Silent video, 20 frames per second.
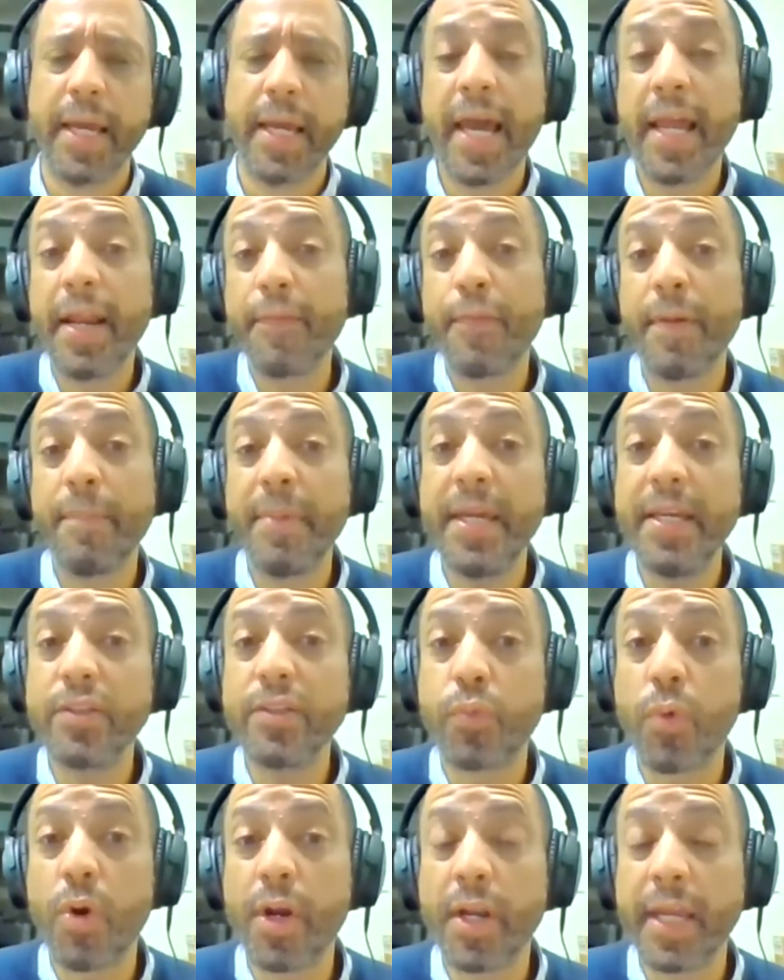And if it
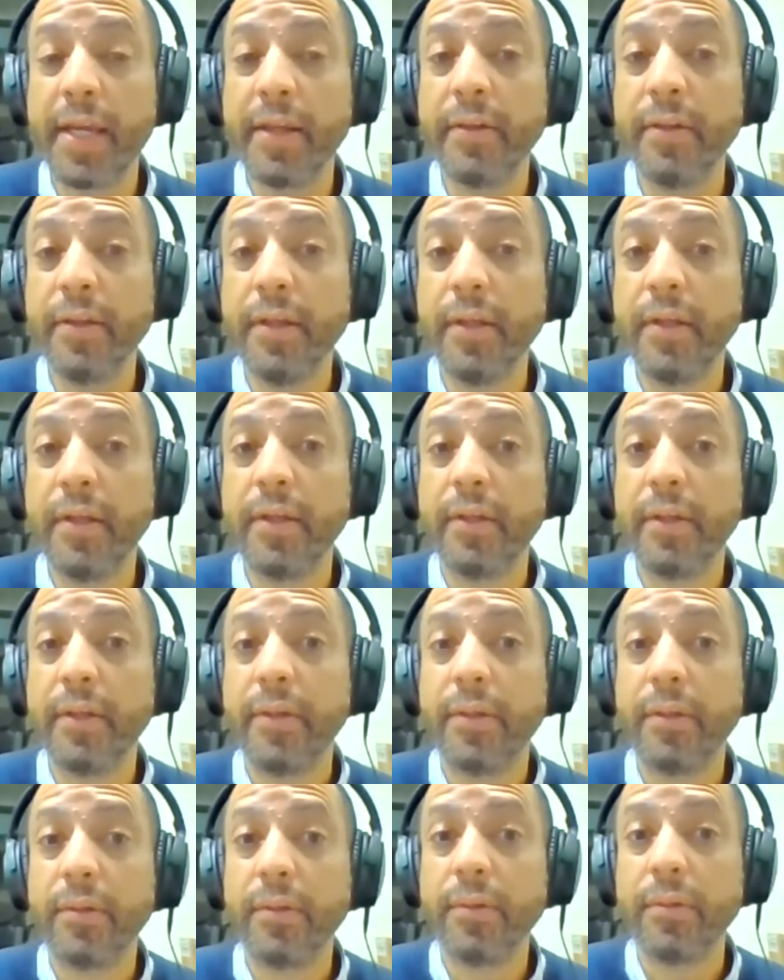means working,
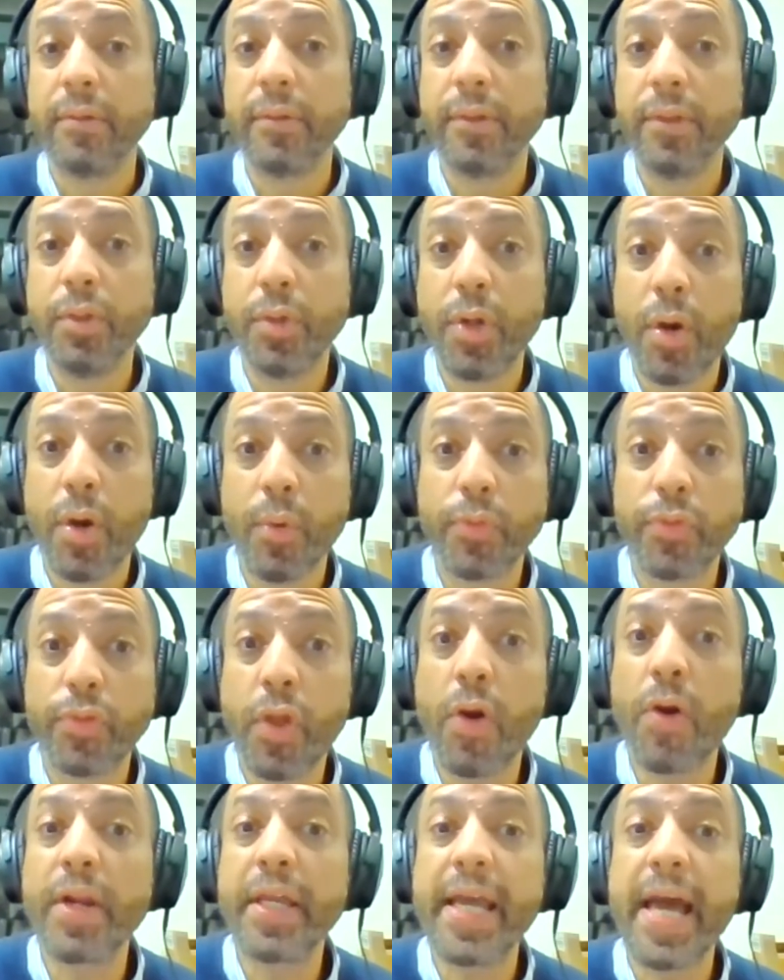
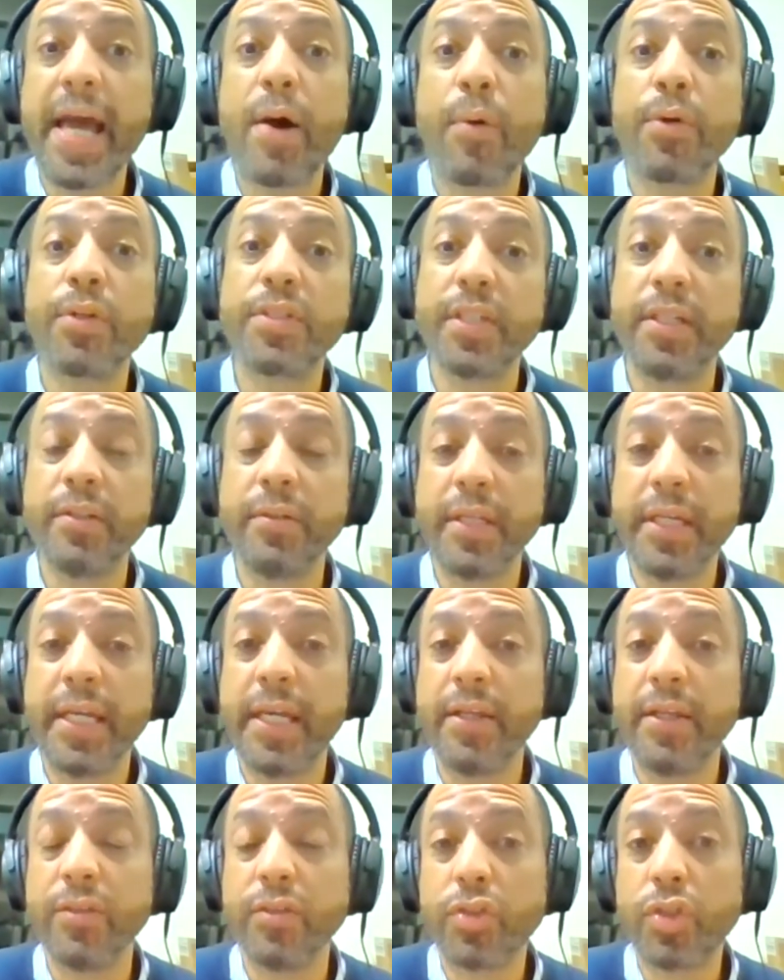30 hours
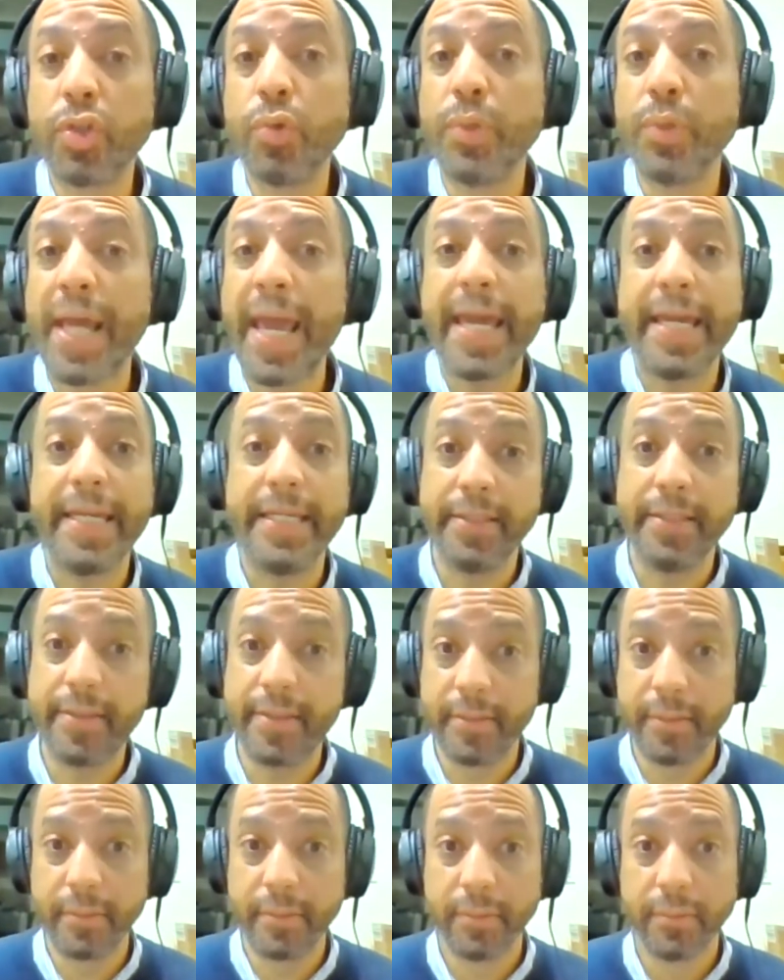in 2
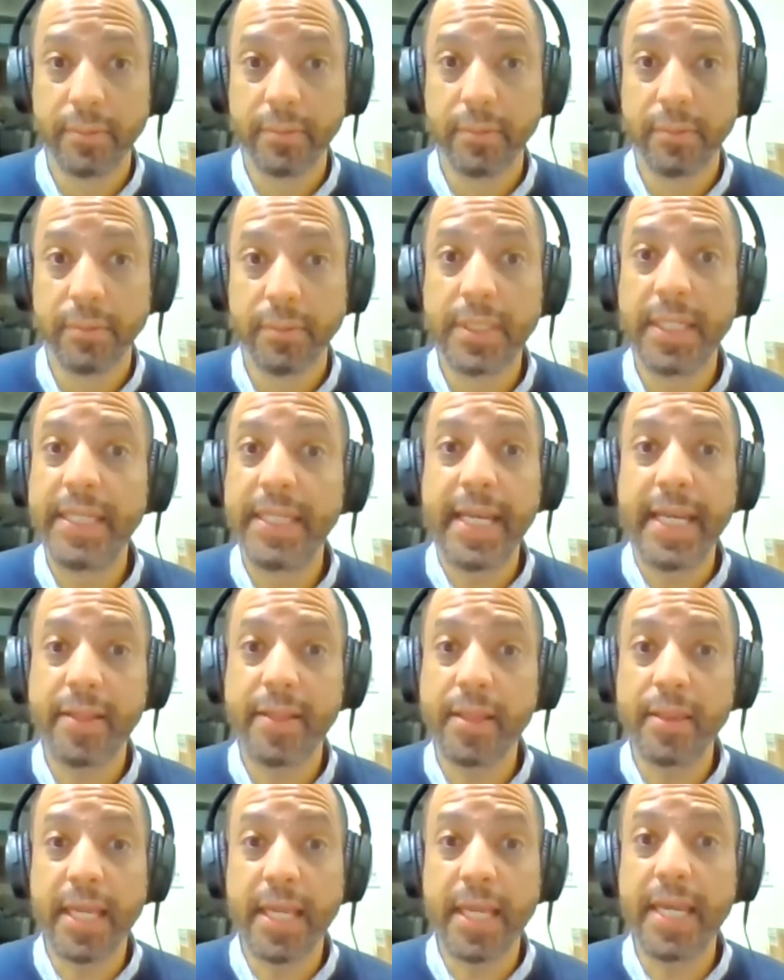days to get
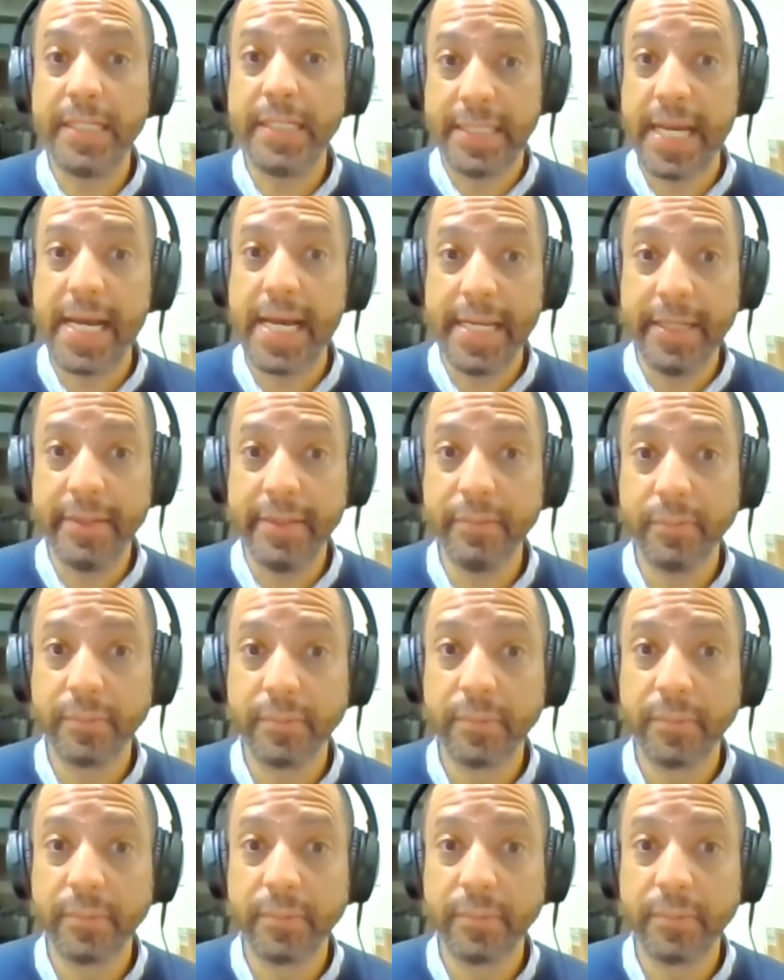the thing done,